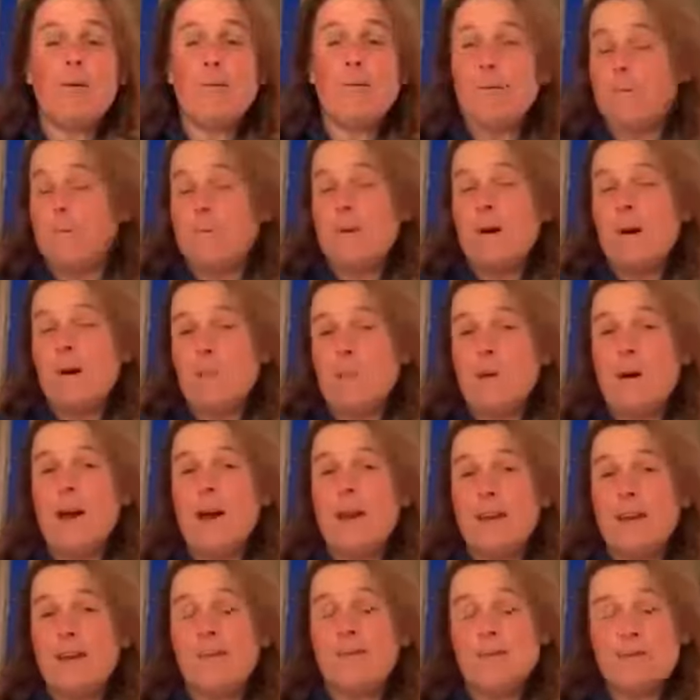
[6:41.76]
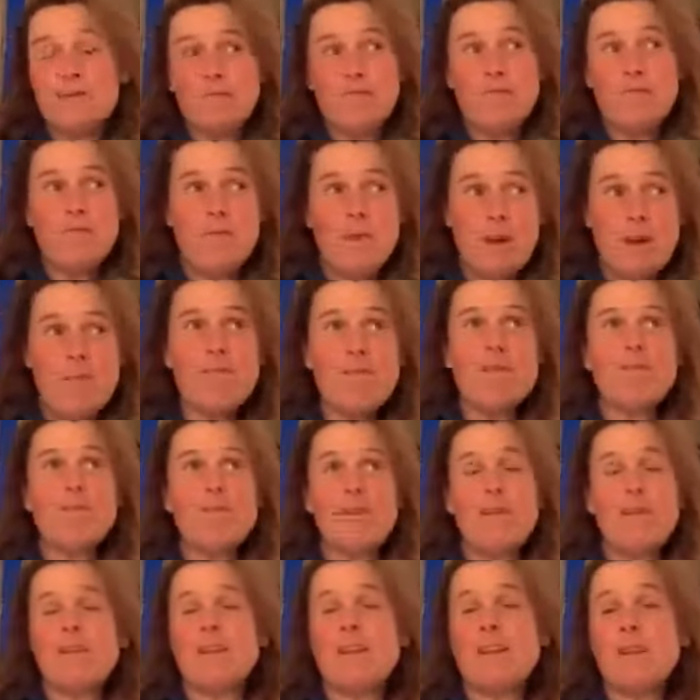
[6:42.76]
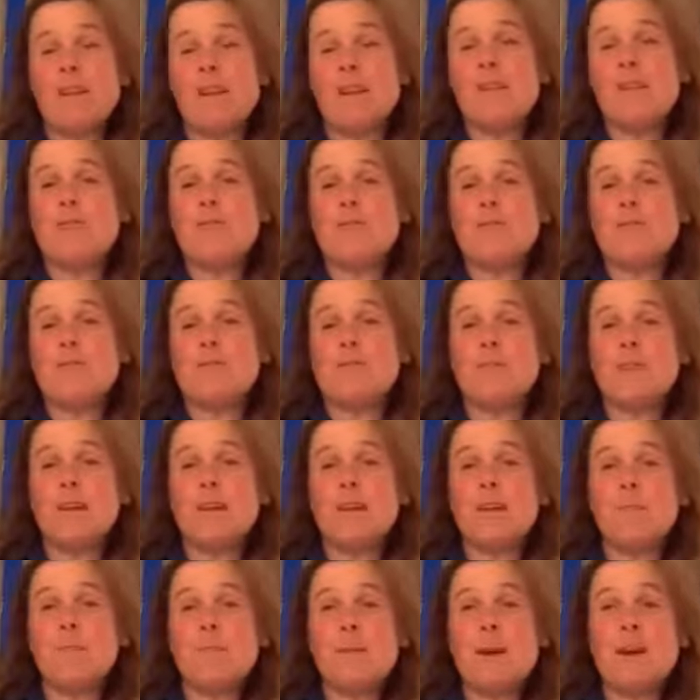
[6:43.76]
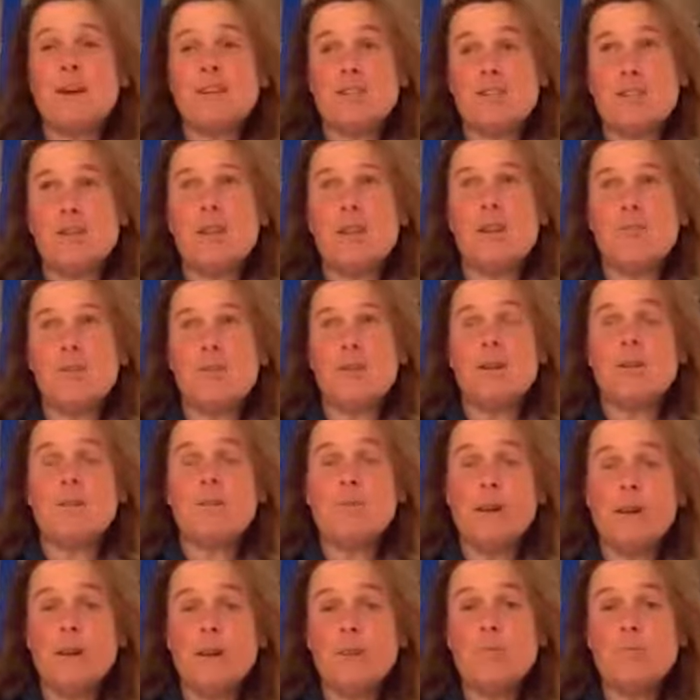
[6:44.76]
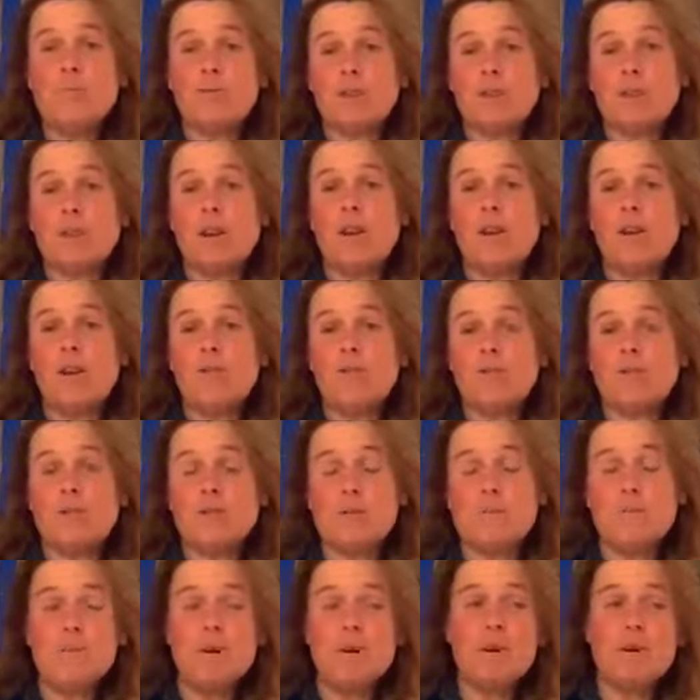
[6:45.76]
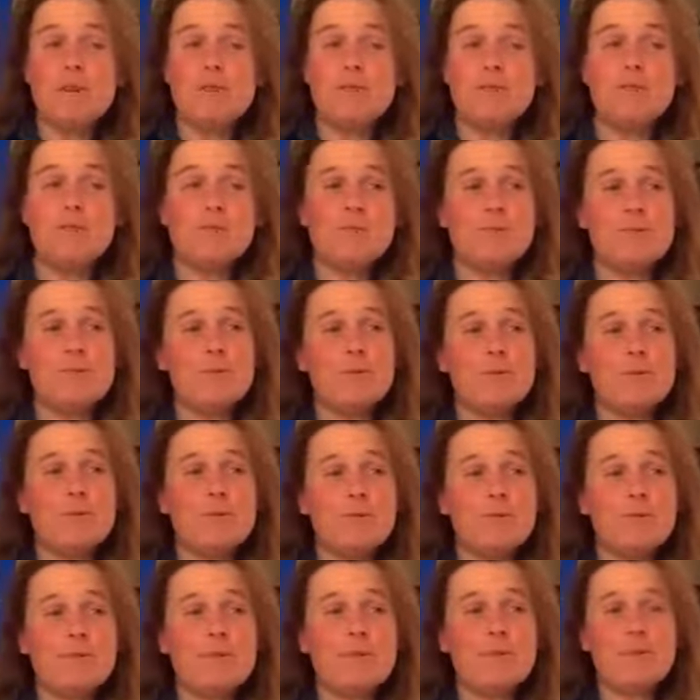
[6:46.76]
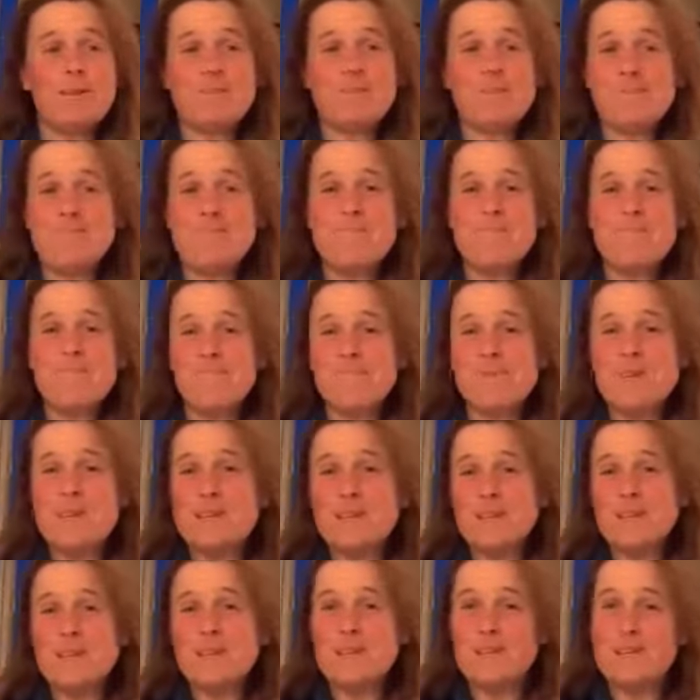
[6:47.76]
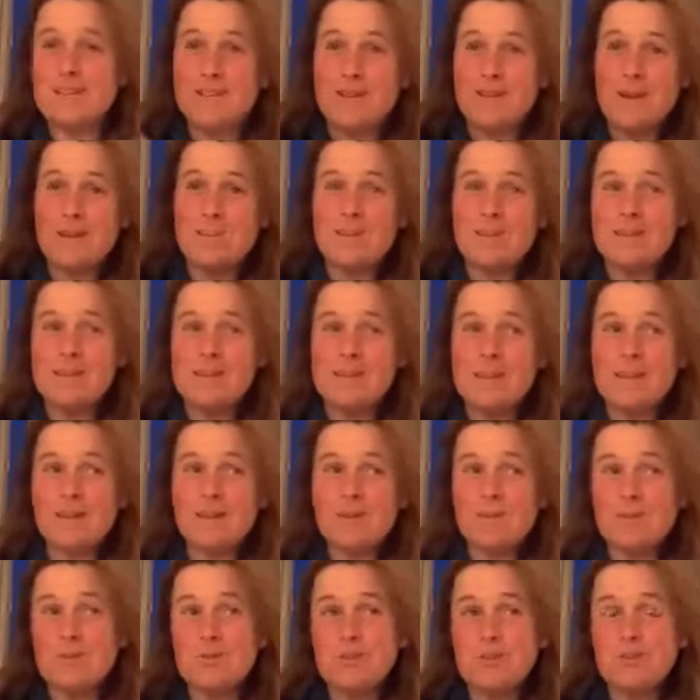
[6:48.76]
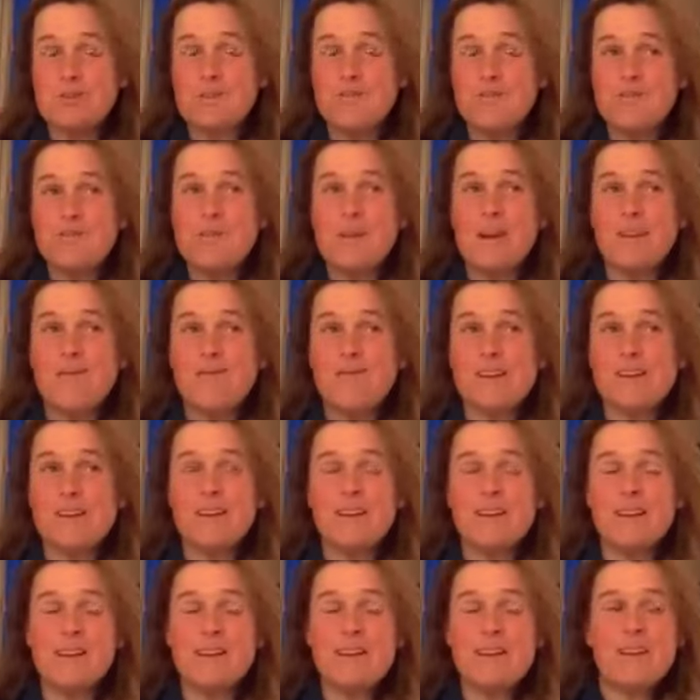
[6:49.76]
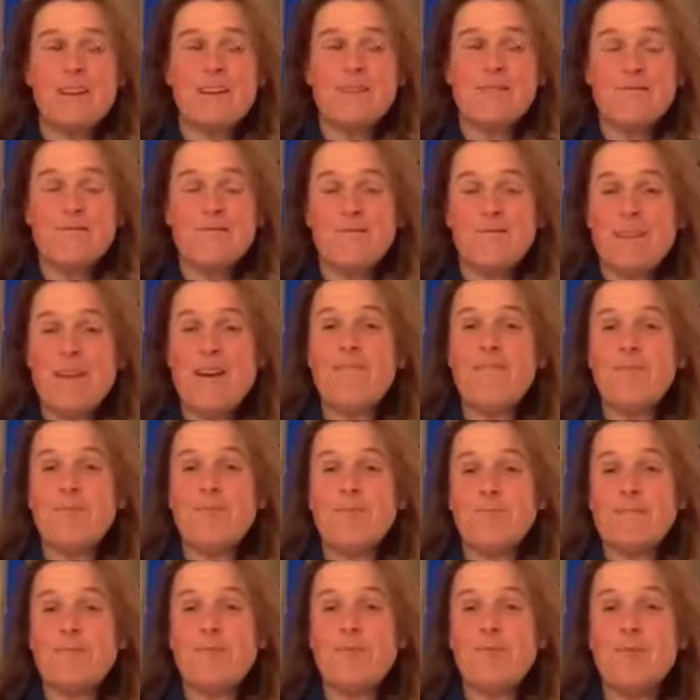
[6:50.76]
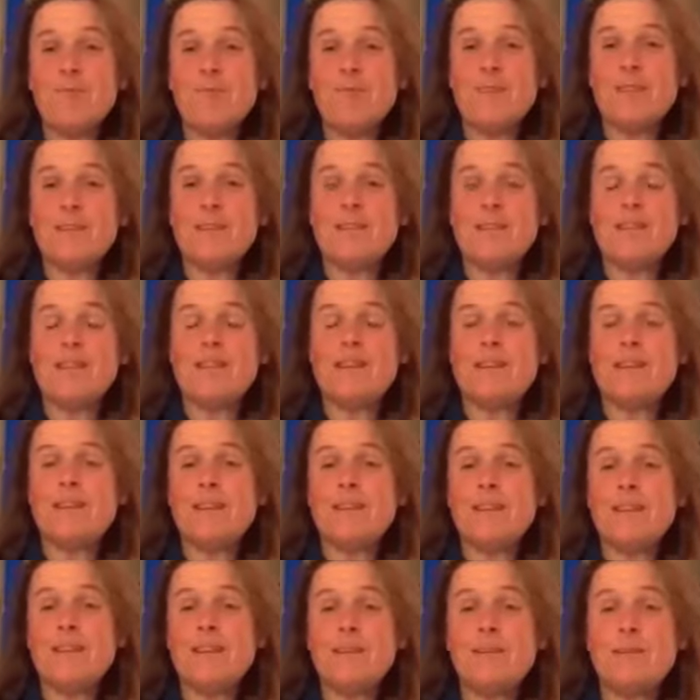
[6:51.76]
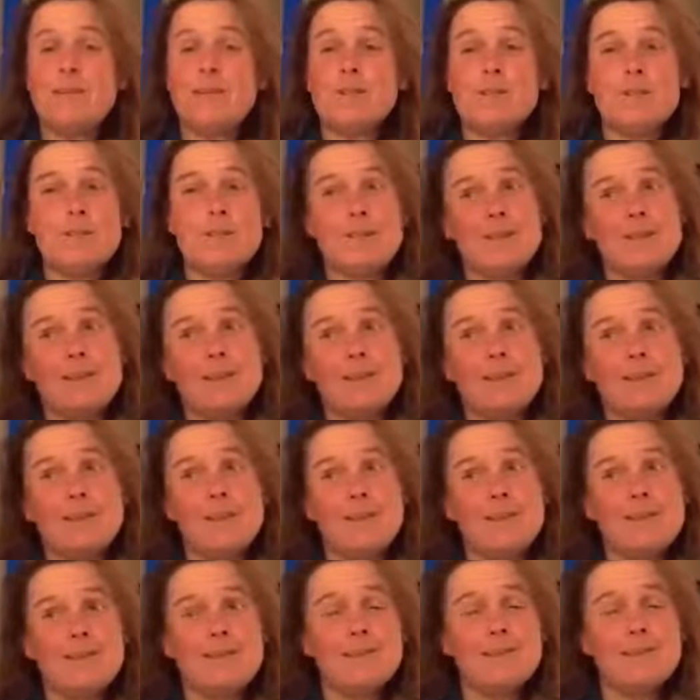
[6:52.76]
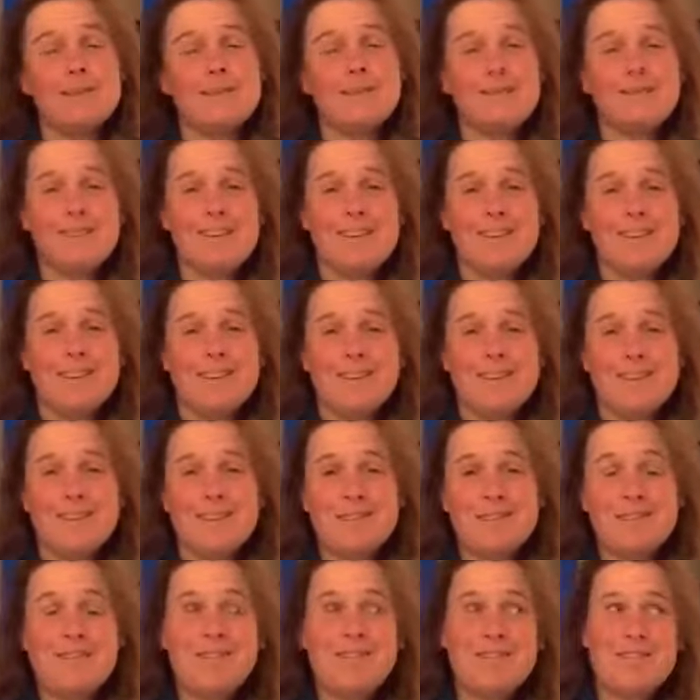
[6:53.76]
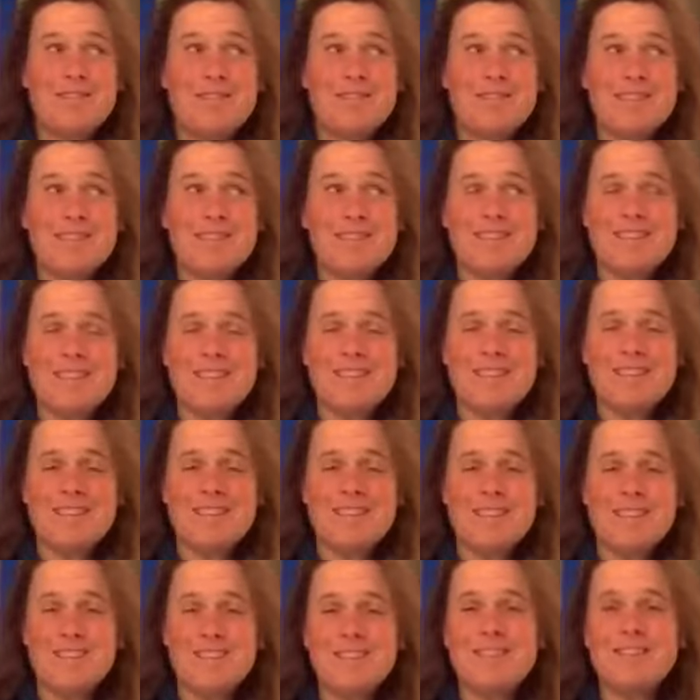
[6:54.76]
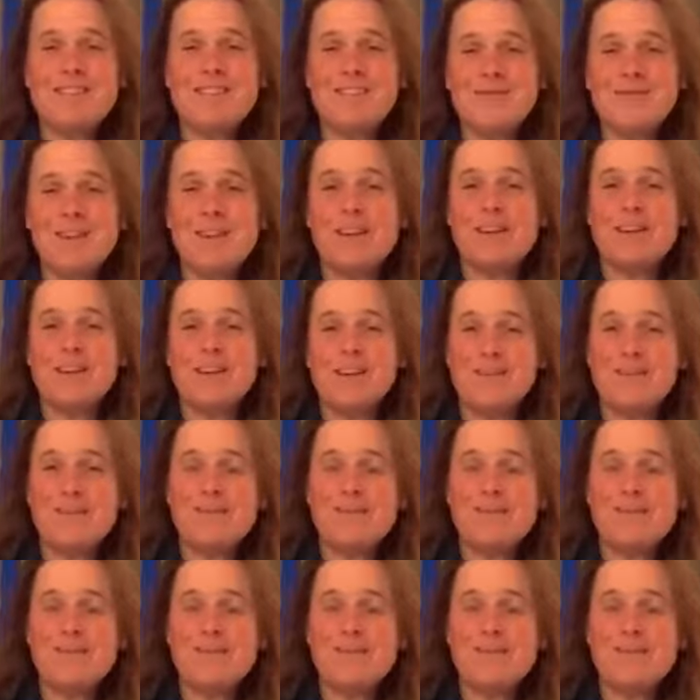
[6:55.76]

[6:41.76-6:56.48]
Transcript: my way. It was very very close. Um, actually, every event was close. The margins between winning and coming second was very very small indeed, and I was just lucky that yeah. I just had the edge at each event.